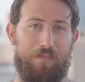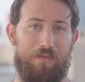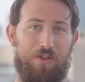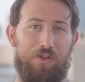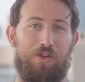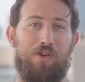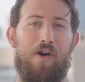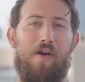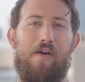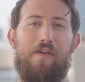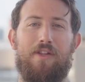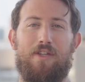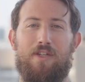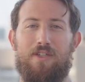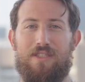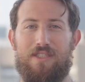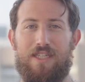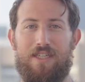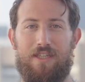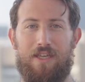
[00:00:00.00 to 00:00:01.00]
You know how it
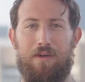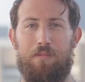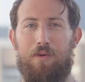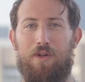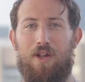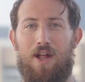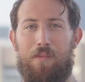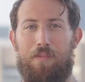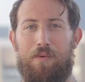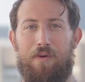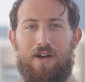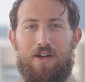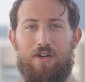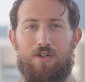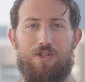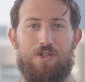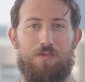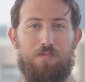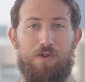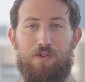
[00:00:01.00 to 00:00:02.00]
looks like gimbal
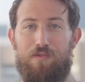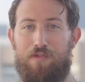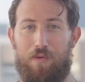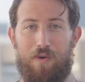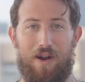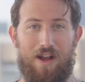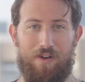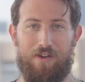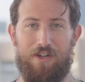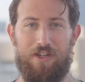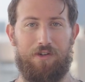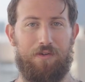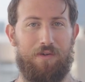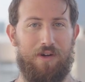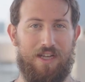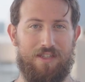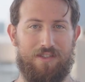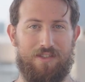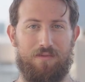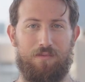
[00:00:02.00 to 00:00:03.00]
operators move around and
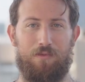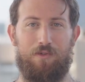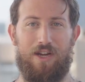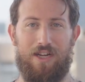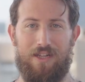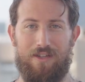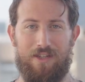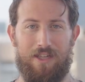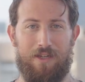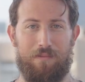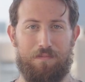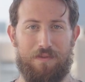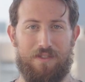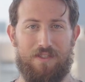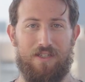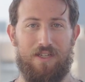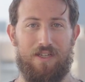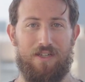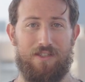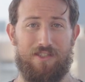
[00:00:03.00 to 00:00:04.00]
create some great
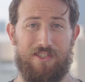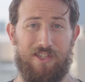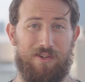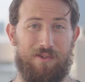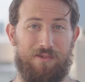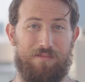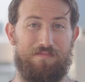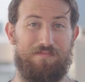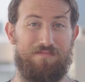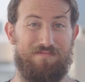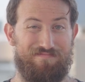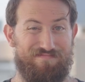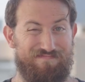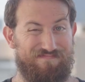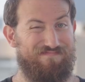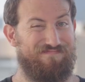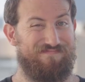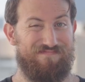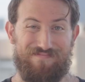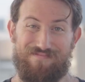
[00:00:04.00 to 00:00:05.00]
clips? So,
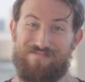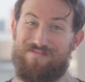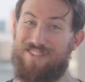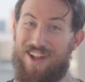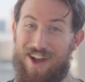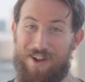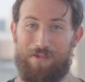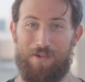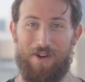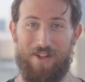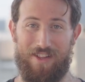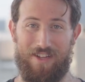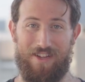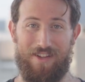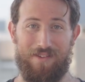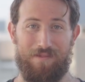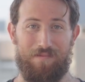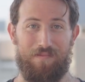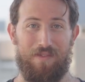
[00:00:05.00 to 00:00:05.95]
not really.